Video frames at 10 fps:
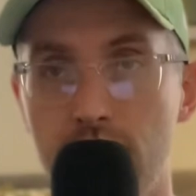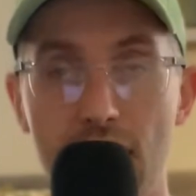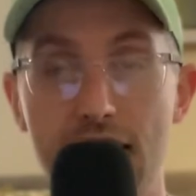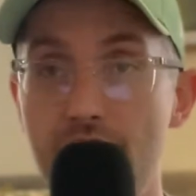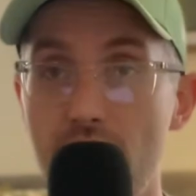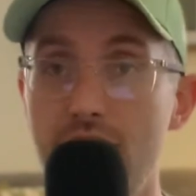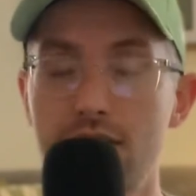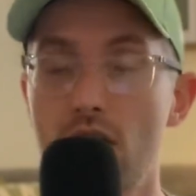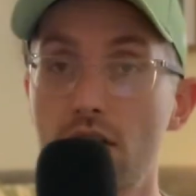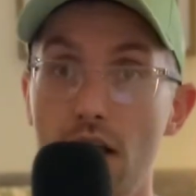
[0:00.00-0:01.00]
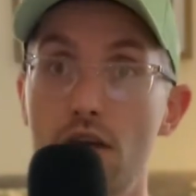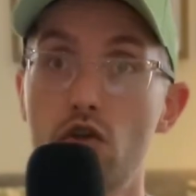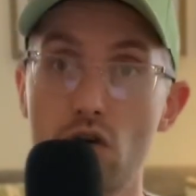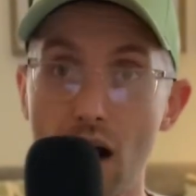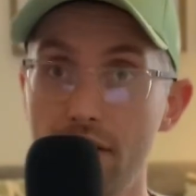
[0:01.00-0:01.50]
Again, it's not like you're
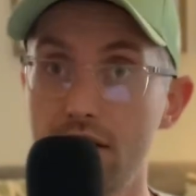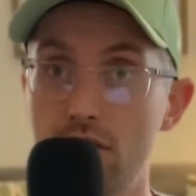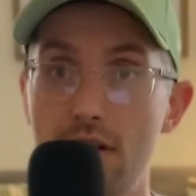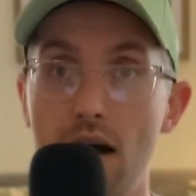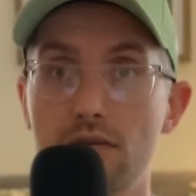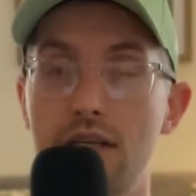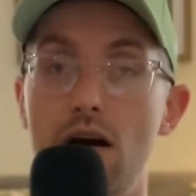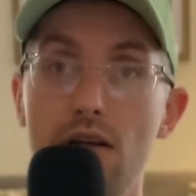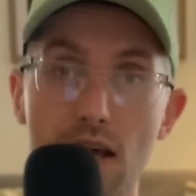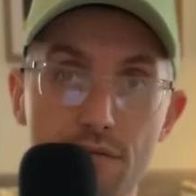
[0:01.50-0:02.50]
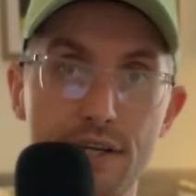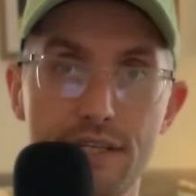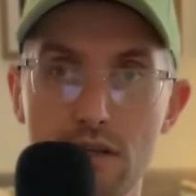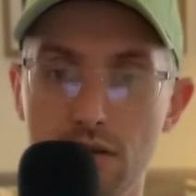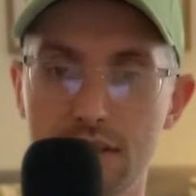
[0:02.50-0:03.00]
driving to downtown every
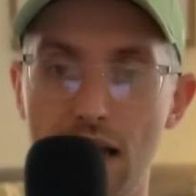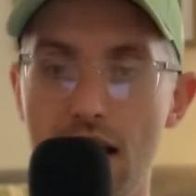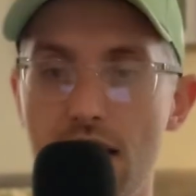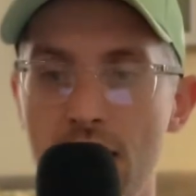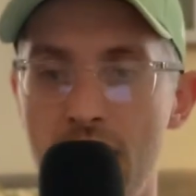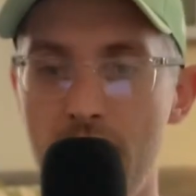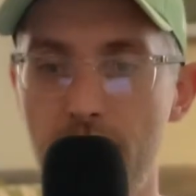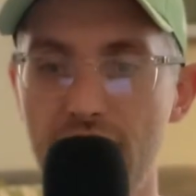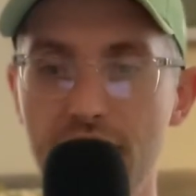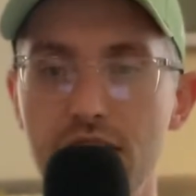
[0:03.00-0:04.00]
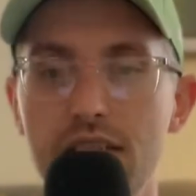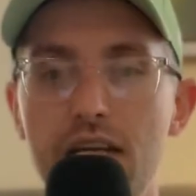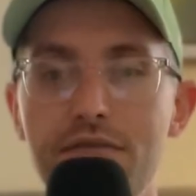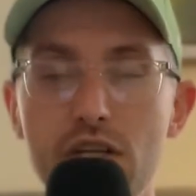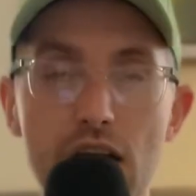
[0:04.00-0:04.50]
single day, but that just
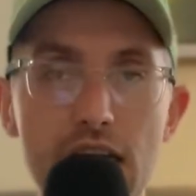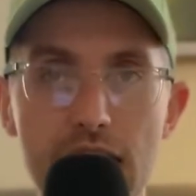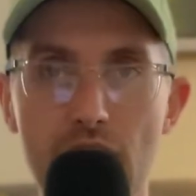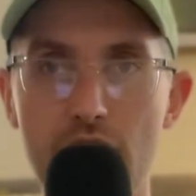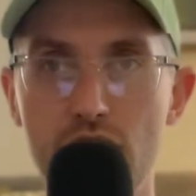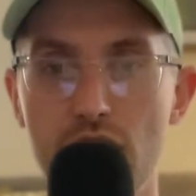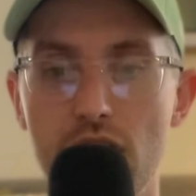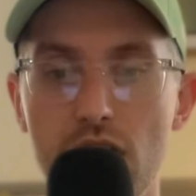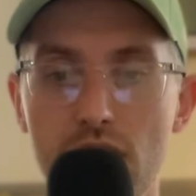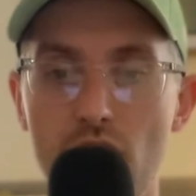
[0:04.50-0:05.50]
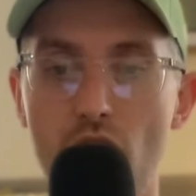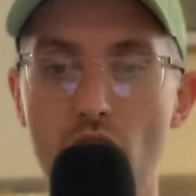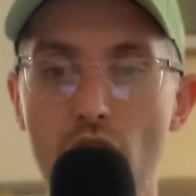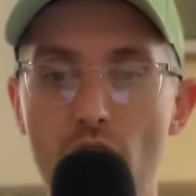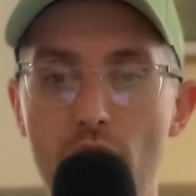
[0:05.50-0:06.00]
gives you an indication
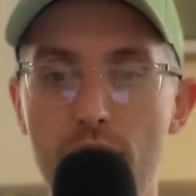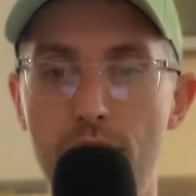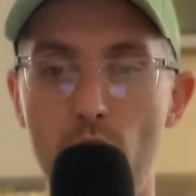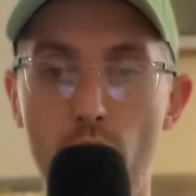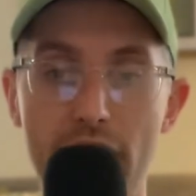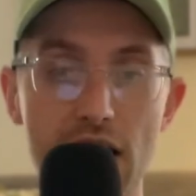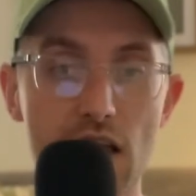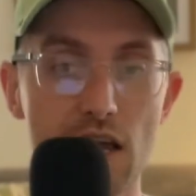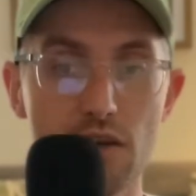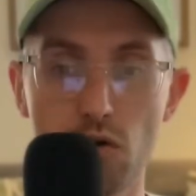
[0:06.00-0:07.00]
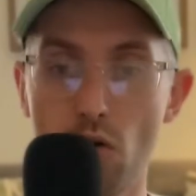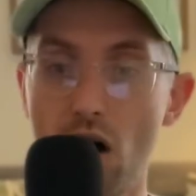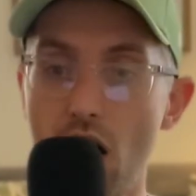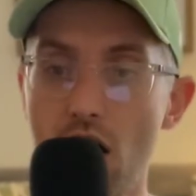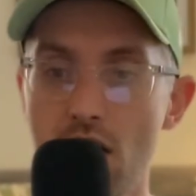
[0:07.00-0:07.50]
of where you
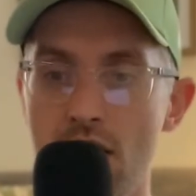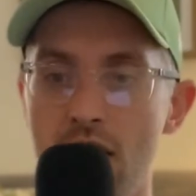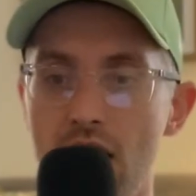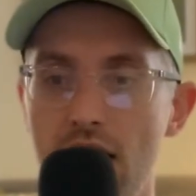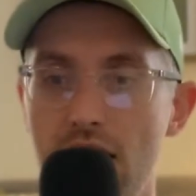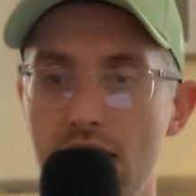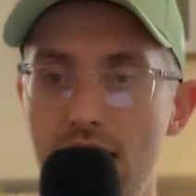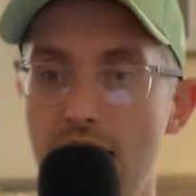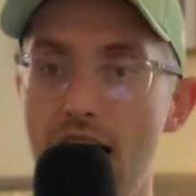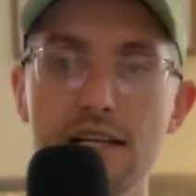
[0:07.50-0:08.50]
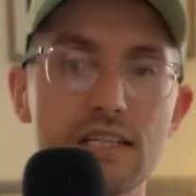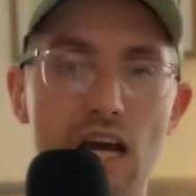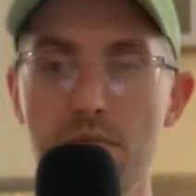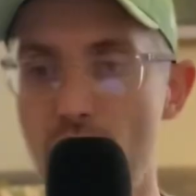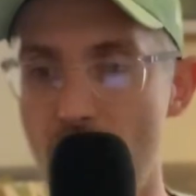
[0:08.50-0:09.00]
are in the
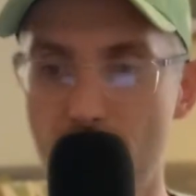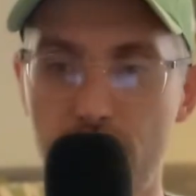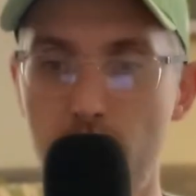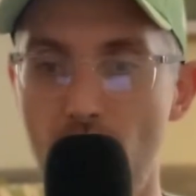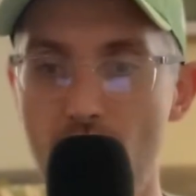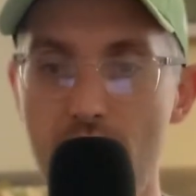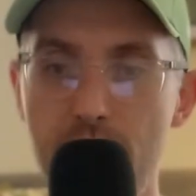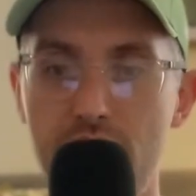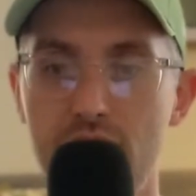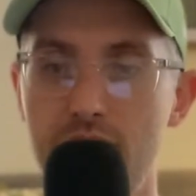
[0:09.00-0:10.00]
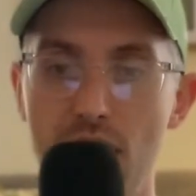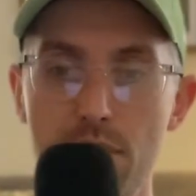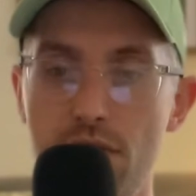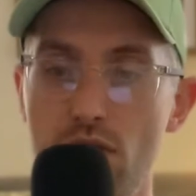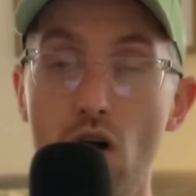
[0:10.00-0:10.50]
landscape of Dubai, because
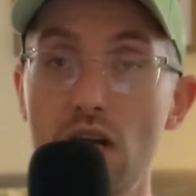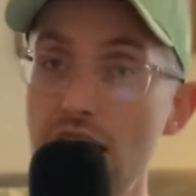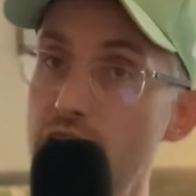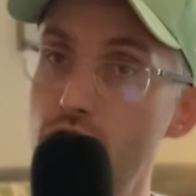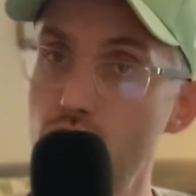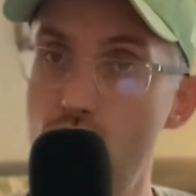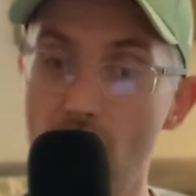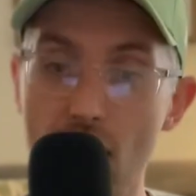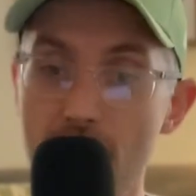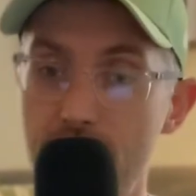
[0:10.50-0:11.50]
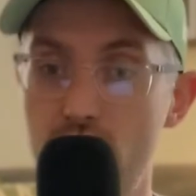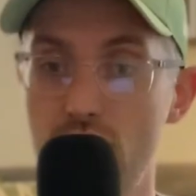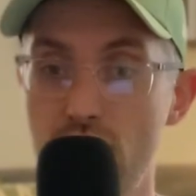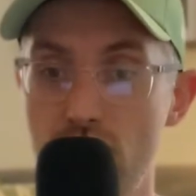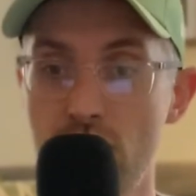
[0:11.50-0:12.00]
maybe you only need to drive
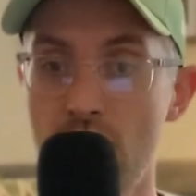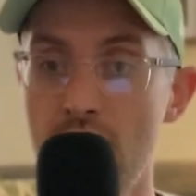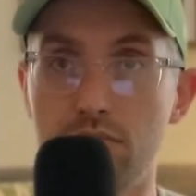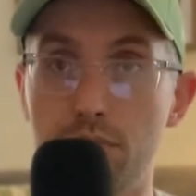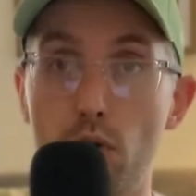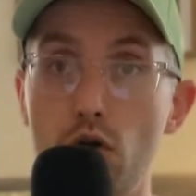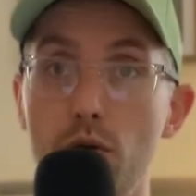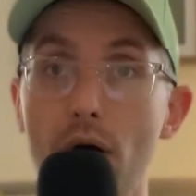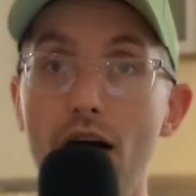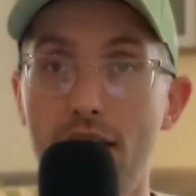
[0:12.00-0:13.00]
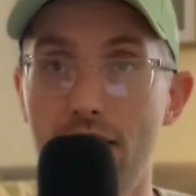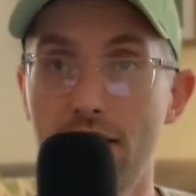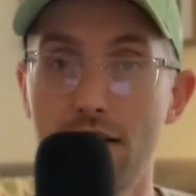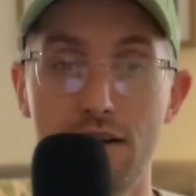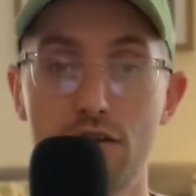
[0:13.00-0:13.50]
to Burj
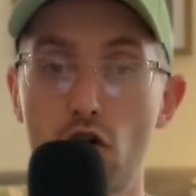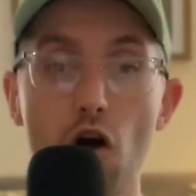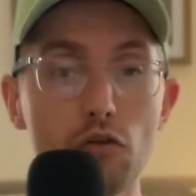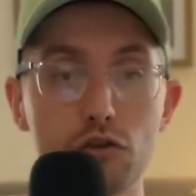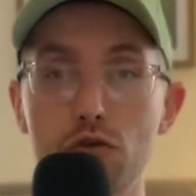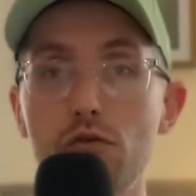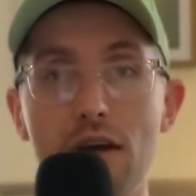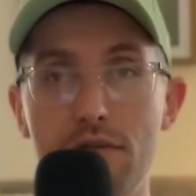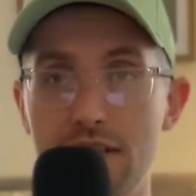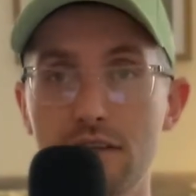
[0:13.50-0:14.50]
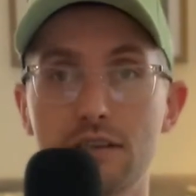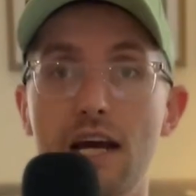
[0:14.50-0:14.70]
Dubai, the Gold Souk every single day,